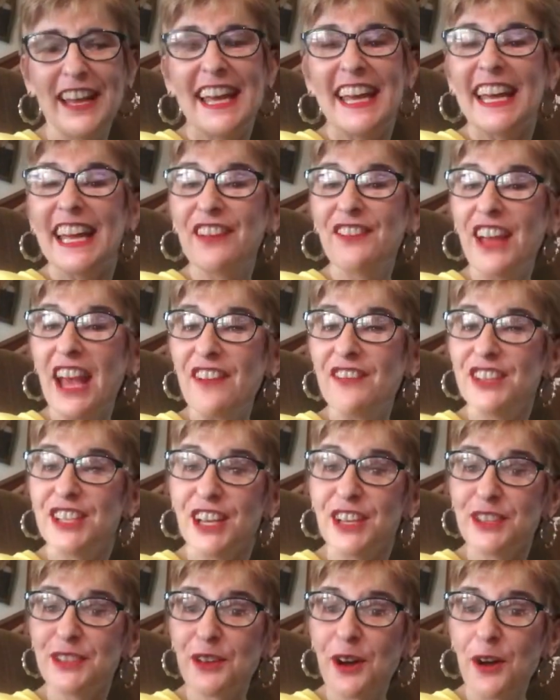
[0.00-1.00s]
If you haven't
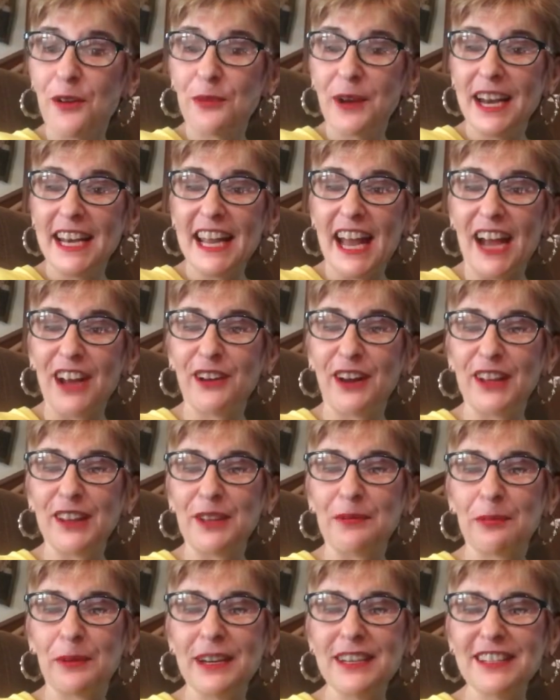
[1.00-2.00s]
done so already, I greatly
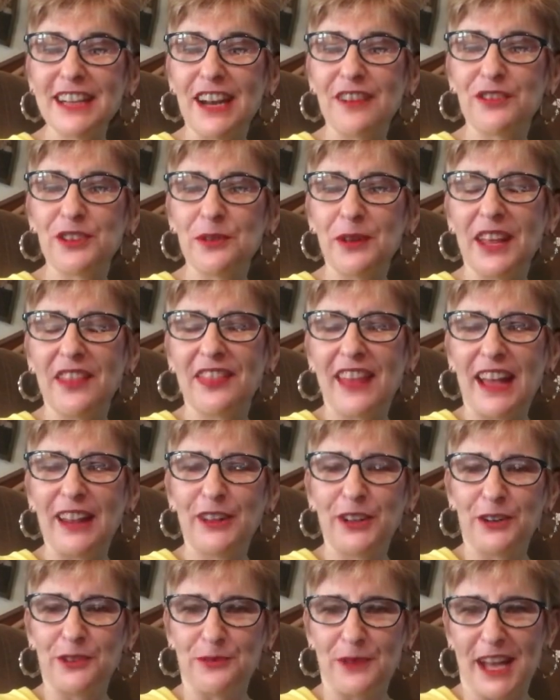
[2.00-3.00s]
appreciate if you hit that
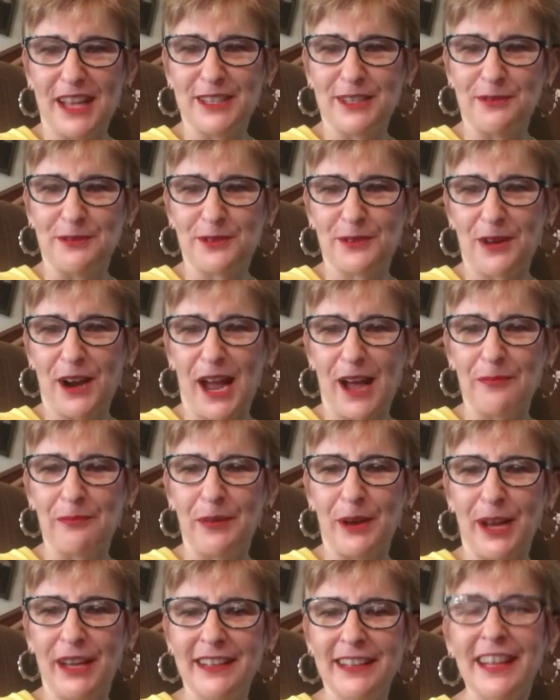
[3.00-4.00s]
little red subscribe
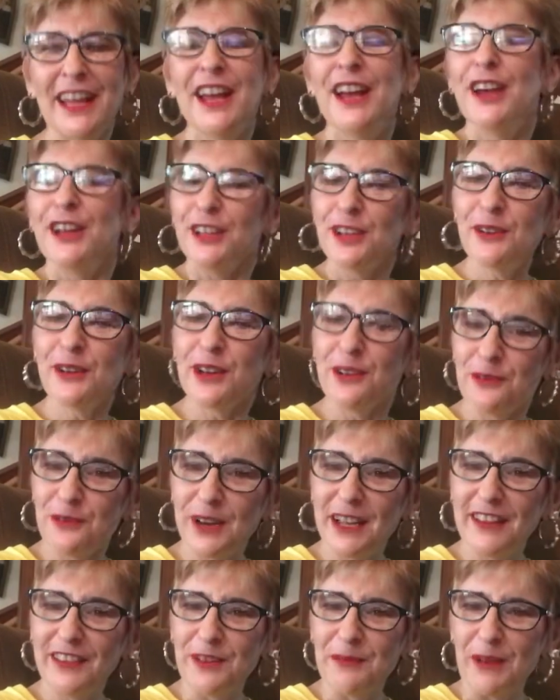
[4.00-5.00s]
button. You can
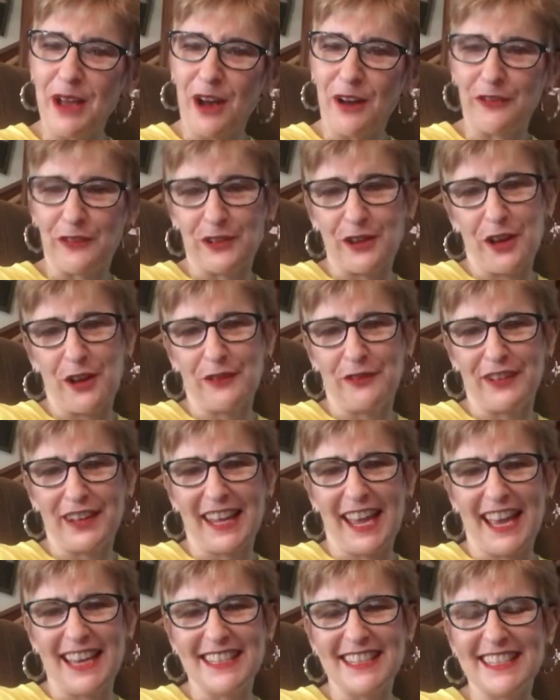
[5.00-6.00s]
ring the bell for
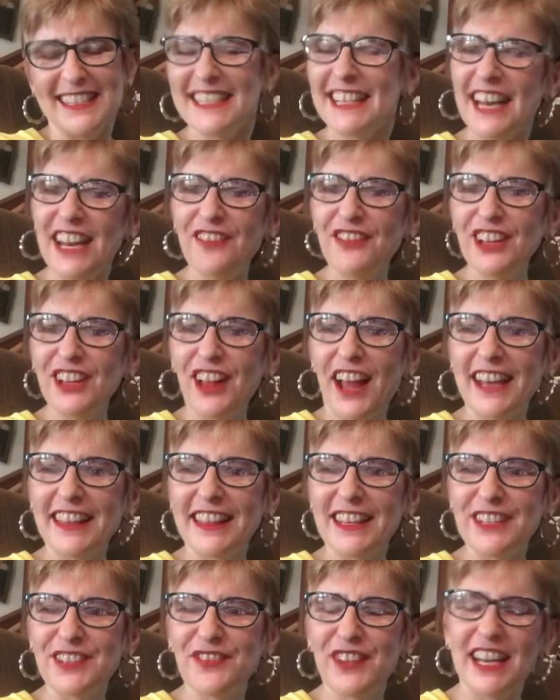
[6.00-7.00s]
notifications and if you like
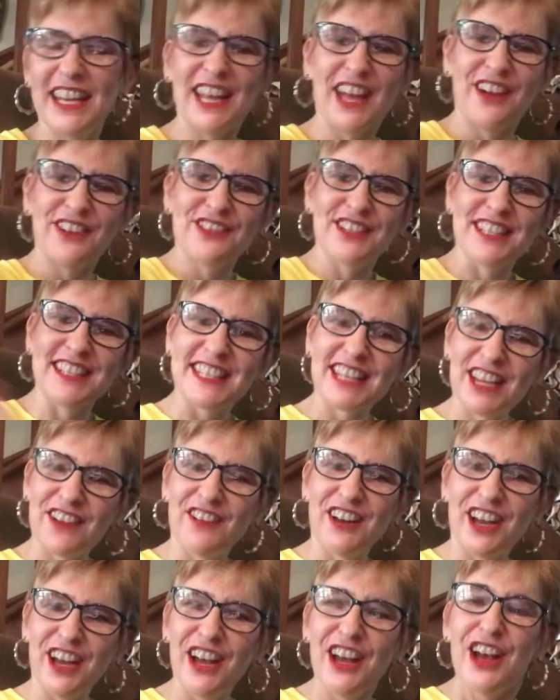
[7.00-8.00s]
this video, just give it
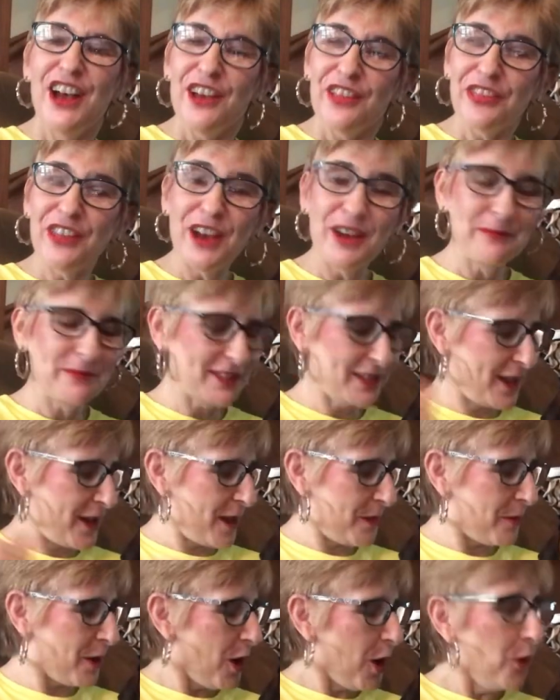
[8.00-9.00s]
a thumbs
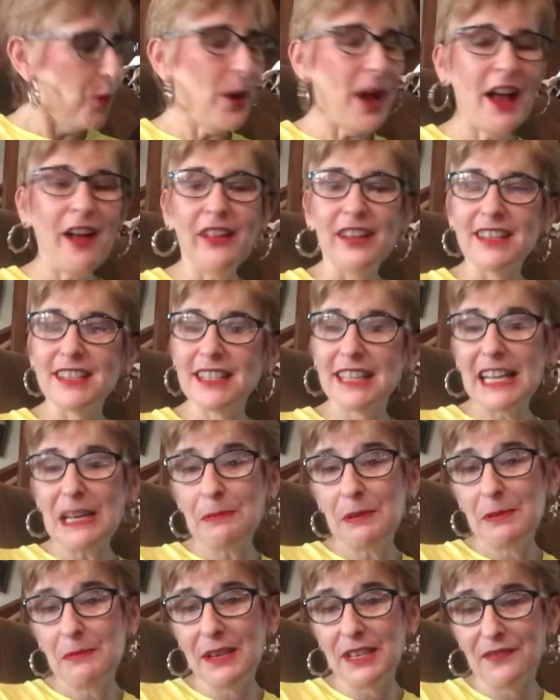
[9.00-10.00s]
up. Well, a
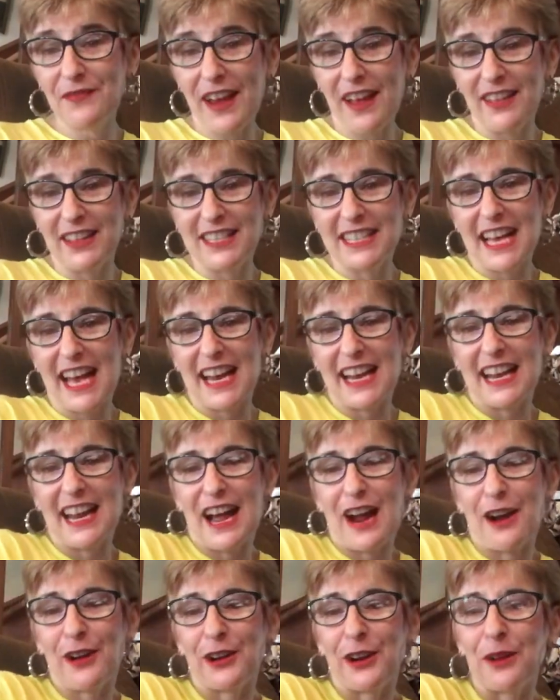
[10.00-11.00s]
sleepy Miss Valentine and I
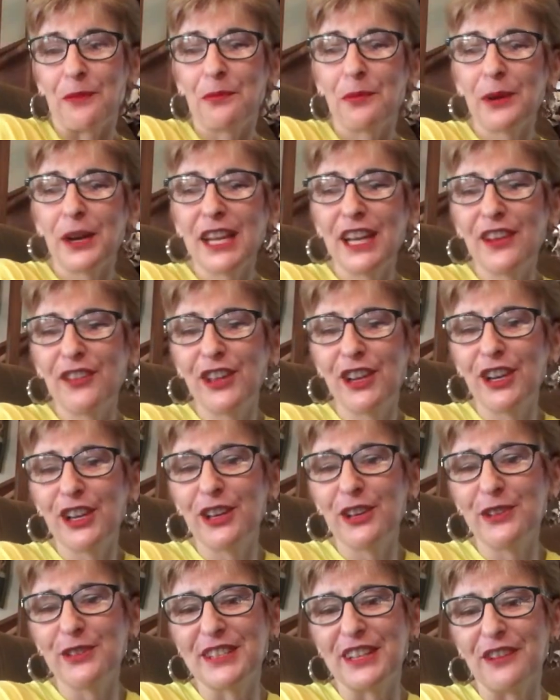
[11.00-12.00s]
are going to bring you the
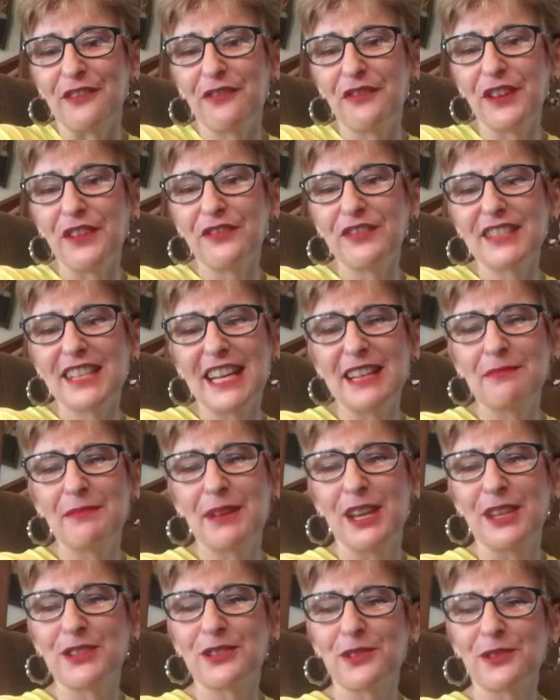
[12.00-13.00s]
news in 15
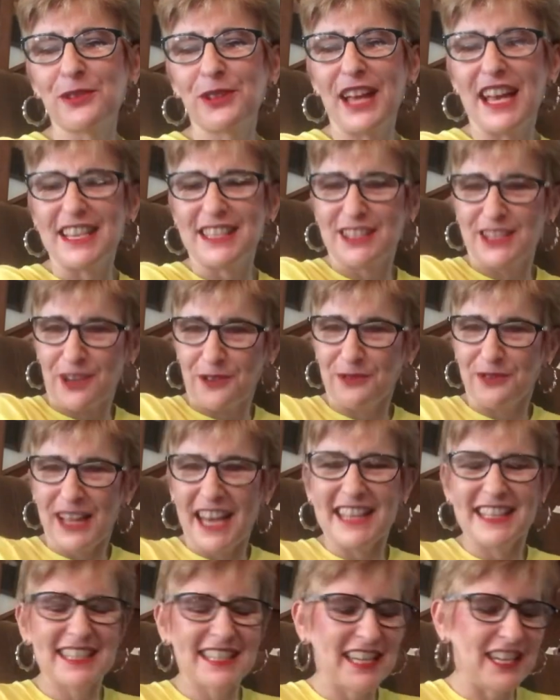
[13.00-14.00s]
minutes or less, so
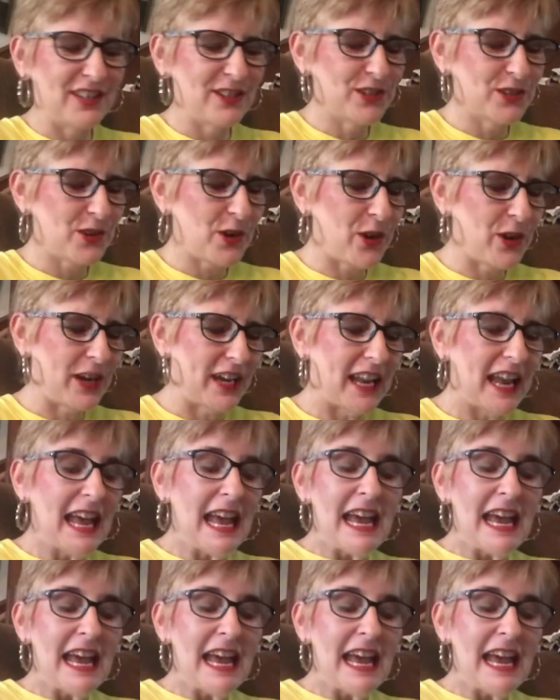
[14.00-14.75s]
let's get started.